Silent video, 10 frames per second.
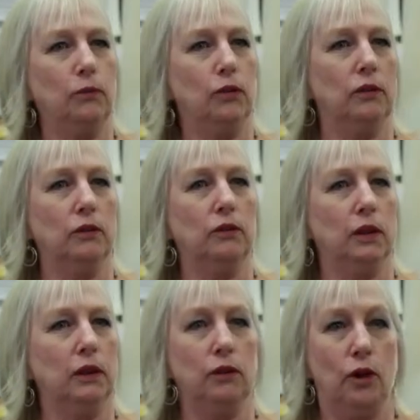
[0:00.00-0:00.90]

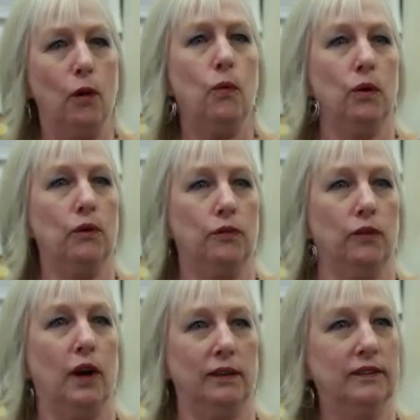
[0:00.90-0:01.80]
absolutely no work
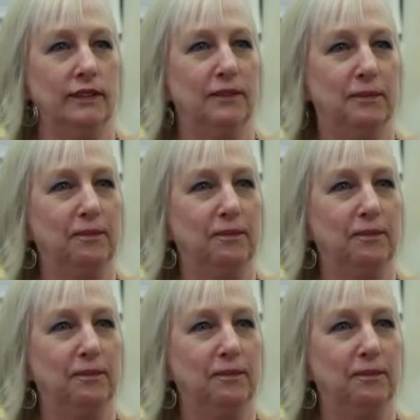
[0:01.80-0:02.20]
for us.